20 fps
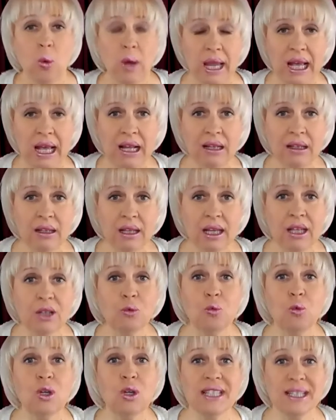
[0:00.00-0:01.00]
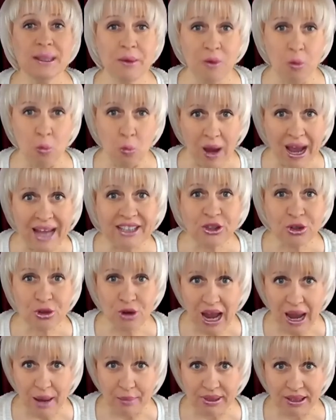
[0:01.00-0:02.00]
Well, it was a white
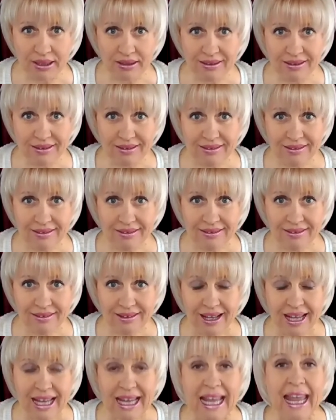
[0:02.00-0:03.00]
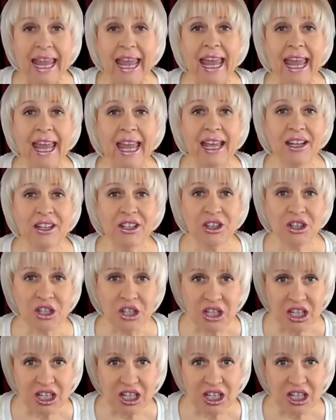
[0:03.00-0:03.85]
rabbit and